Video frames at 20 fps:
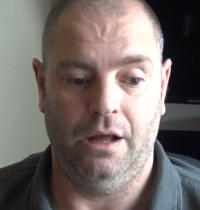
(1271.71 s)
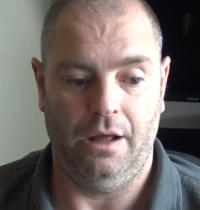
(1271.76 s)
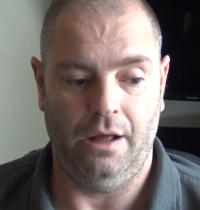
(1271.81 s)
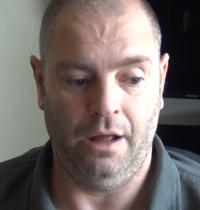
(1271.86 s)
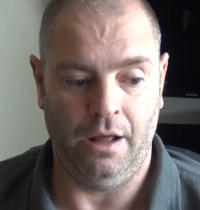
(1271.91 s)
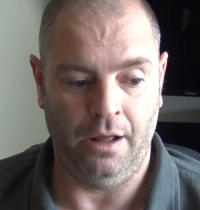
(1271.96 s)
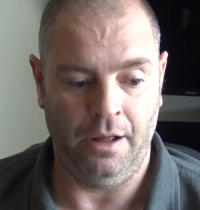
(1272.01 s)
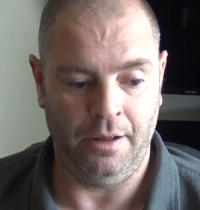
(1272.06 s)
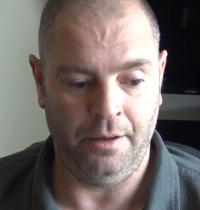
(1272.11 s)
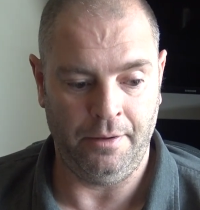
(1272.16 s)

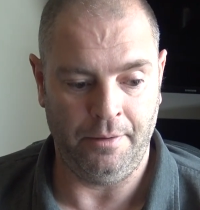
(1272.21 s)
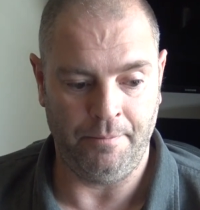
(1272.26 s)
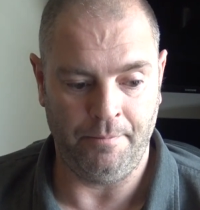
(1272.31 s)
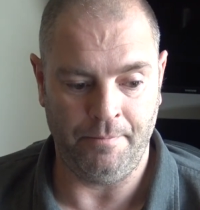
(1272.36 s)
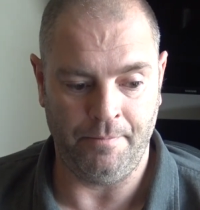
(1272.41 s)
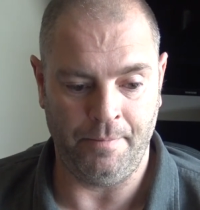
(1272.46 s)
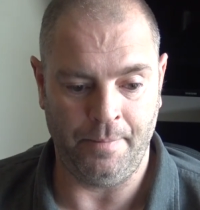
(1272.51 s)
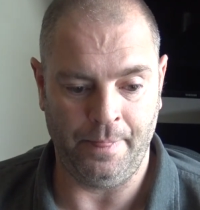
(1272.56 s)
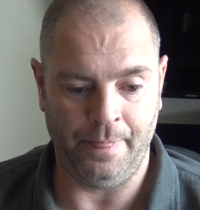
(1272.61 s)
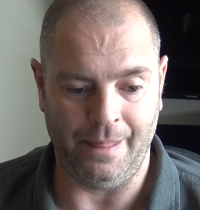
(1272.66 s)

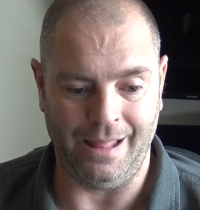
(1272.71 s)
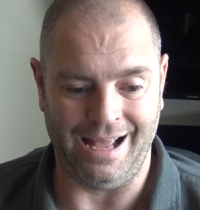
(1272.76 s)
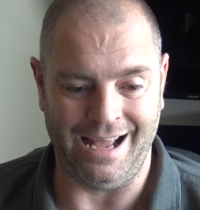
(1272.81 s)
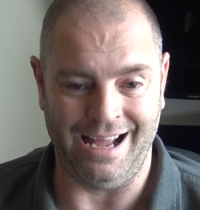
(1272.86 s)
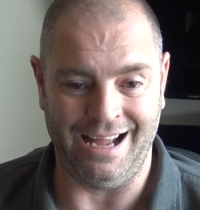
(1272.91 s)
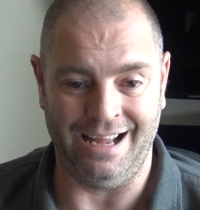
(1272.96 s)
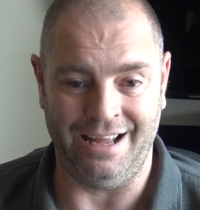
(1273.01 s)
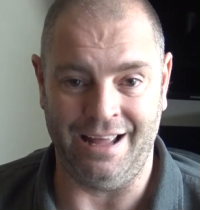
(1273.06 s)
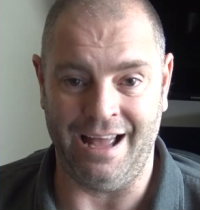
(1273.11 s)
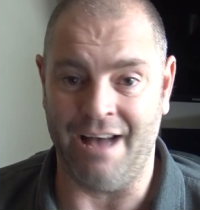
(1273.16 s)
Um,
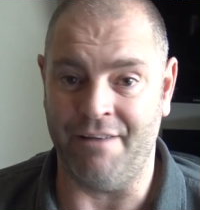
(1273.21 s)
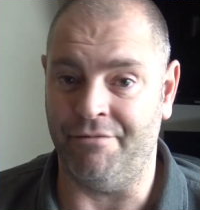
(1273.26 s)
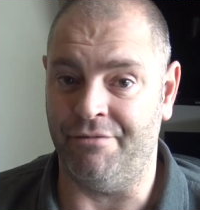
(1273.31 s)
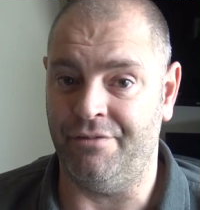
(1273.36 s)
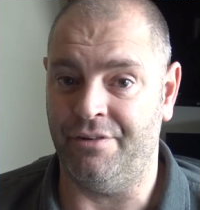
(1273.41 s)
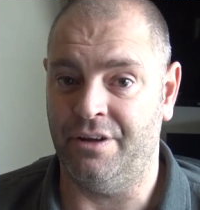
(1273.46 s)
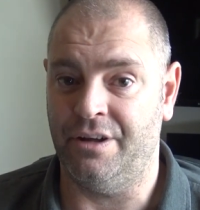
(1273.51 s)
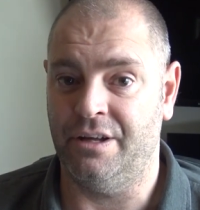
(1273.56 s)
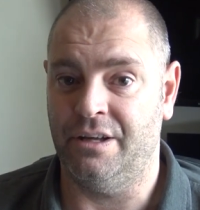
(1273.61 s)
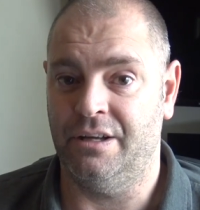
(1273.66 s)
I
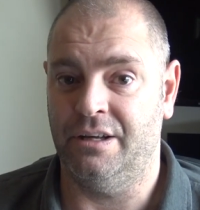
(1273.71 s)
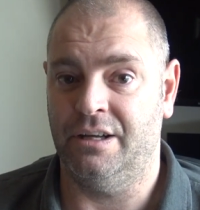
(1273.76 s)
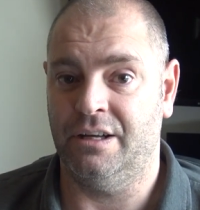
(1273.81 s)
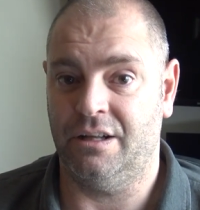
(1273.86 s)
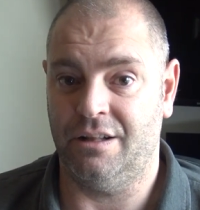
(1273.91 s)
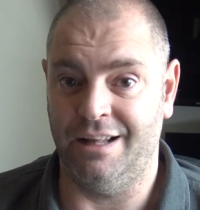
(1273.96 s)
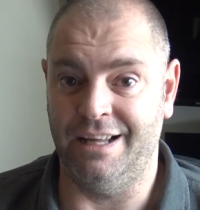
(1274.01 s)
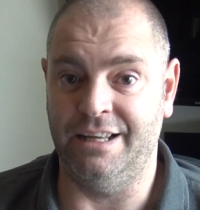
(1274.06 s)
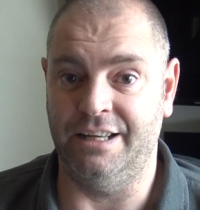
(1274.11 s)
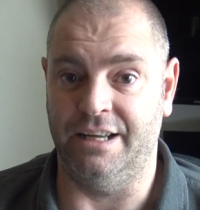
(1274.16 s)
have
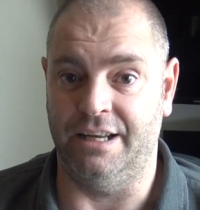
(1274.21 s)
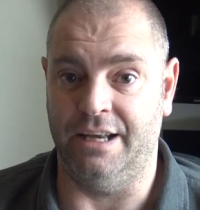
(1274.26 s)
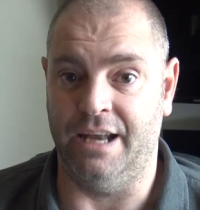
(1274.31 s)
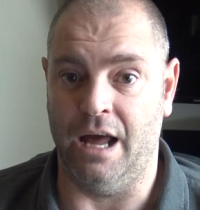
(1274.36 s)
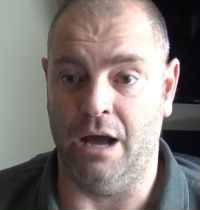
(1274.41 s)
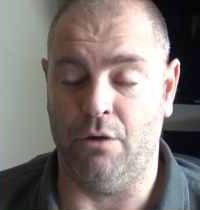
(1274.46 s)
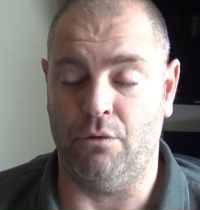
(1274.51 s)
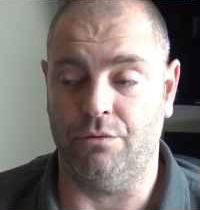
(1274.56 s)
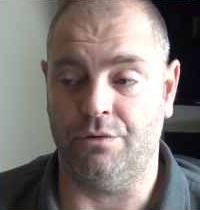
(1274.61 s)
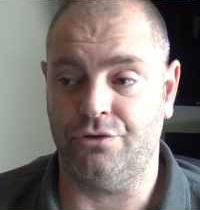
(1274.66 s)
cleaned it
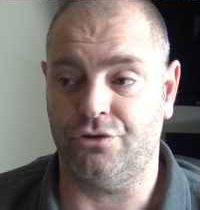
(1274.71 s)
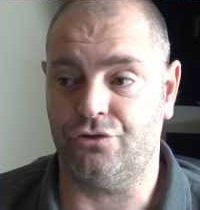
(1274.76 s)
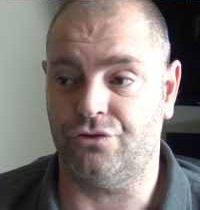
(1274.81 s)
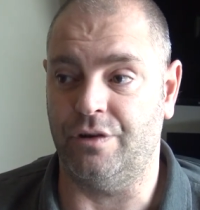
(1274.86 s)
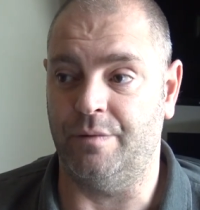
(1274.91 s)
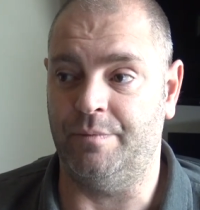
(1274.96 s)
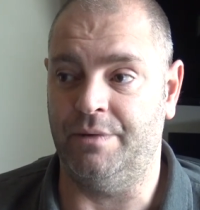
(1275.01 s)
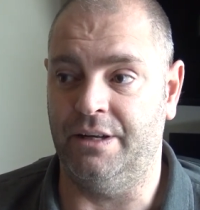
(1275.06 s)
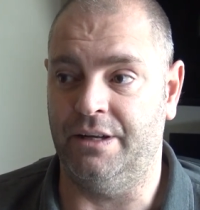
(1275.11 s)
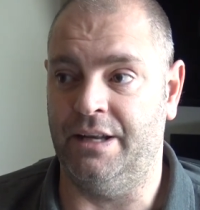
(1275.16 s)
down,
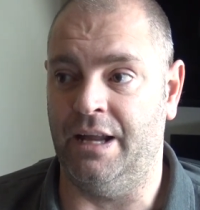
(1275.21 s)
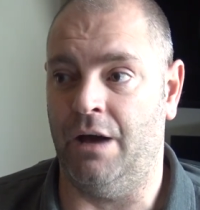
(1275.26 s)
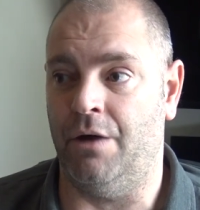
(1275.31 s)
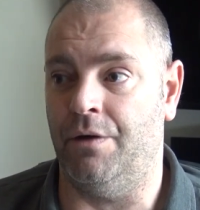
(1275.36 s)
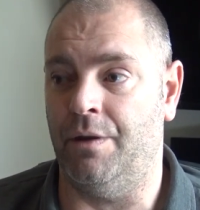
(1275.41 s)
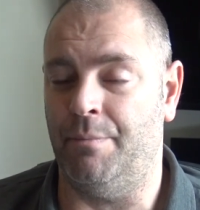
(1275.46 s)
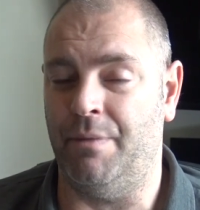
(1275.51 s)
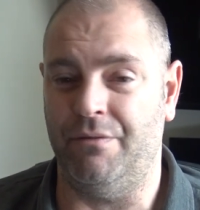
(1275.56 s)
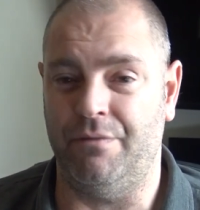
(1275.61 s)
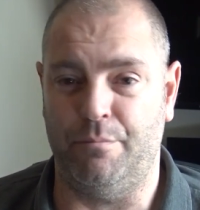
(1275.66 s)
stripped it
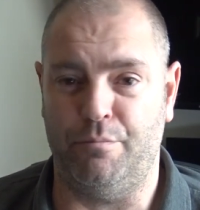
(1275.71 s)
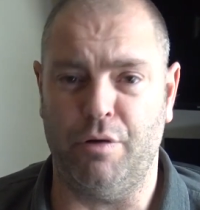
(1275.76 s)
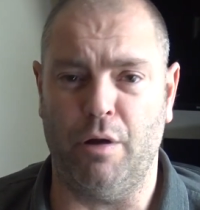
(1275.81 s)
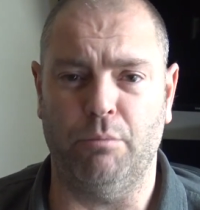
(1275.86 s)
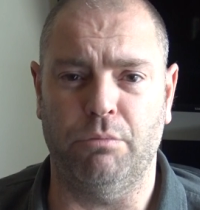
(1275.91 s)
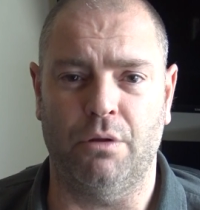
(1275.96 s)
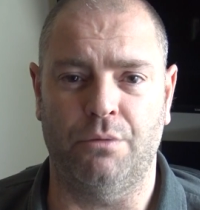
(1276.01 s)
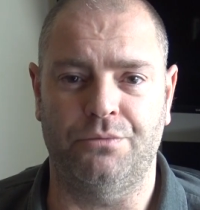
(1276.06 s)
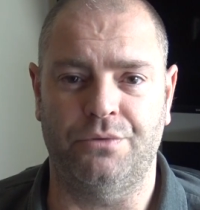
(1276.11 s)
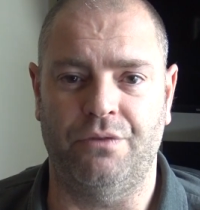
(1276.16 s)
down. I'm having
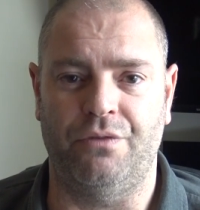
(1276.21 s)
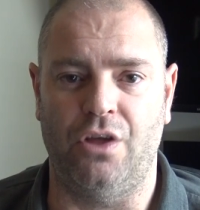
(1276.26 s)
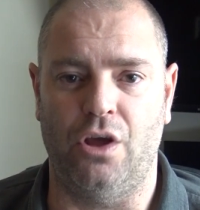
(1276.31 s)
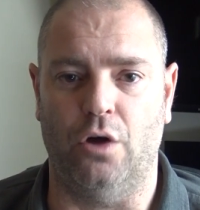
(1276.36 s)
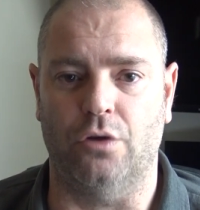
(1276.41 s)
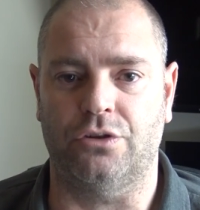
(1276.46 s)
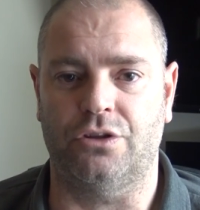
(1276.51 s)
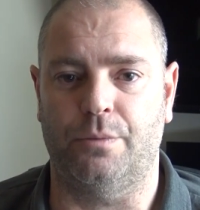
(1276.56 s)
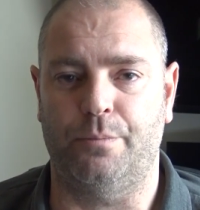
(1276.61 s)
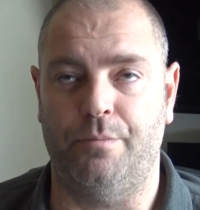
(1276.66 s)
problems with the
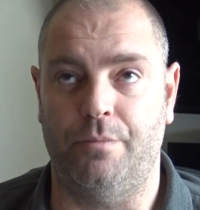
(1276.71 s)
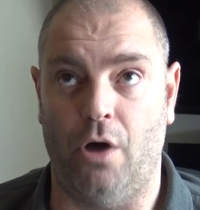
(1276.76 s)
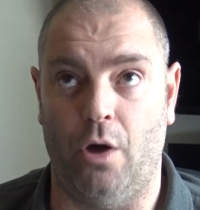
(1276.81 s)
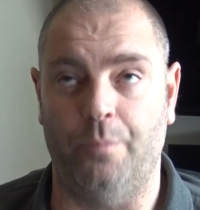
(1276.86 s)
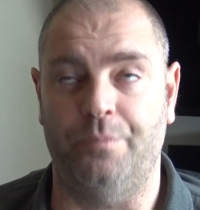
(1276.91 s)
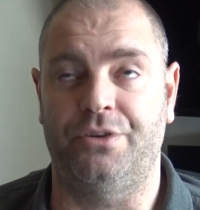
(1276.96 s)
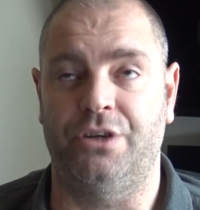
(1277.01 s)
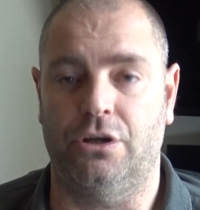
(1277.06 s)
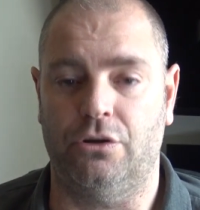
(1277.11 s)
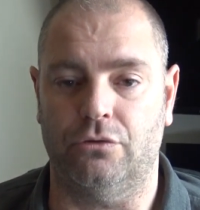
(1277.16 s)
opt
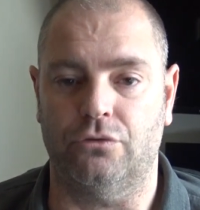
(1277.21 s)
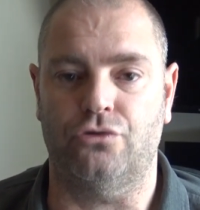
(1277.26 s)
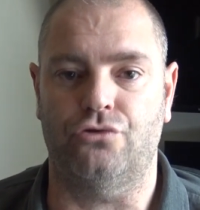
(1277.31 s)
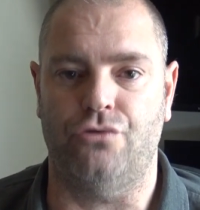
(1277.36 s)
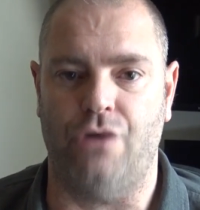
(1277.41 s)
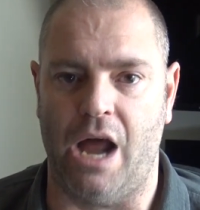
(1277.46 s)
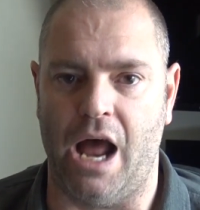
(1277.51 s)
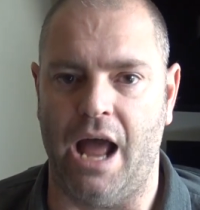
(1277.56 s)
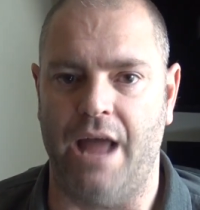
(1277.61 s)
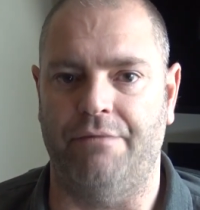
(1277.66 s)
optical
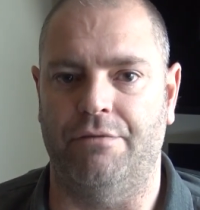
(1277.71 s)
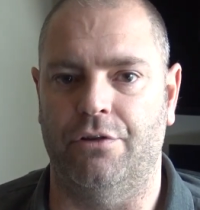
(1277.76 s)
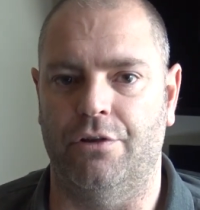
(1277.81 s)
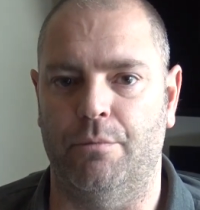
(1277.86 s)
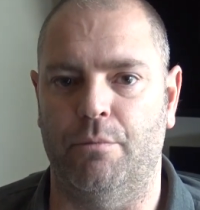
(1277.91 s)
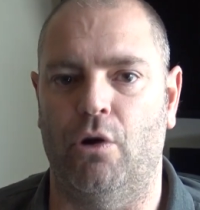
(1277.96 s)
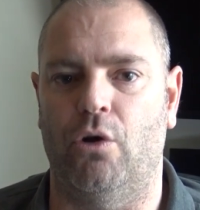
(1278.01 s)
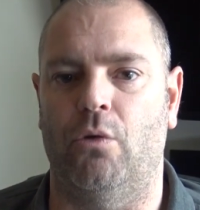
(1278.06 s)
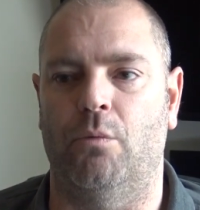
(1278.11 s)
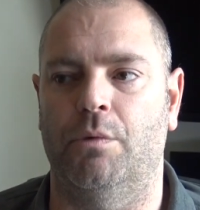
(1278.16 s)
drive at the
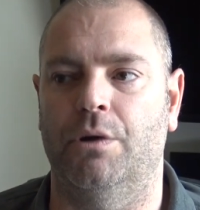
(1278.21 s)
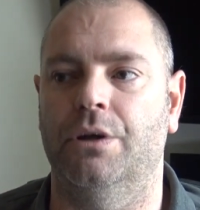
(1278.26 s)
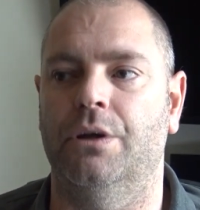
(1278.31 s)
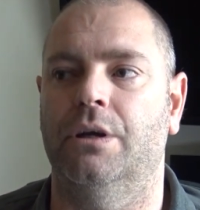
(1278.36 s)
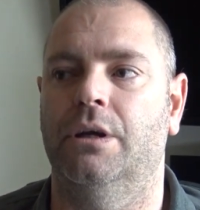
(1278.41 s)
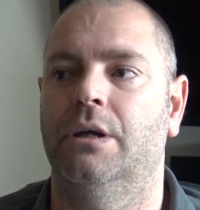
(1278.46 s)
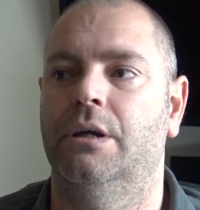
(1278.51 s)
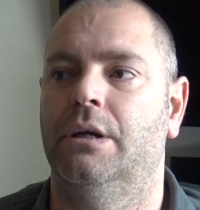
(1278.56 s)
moment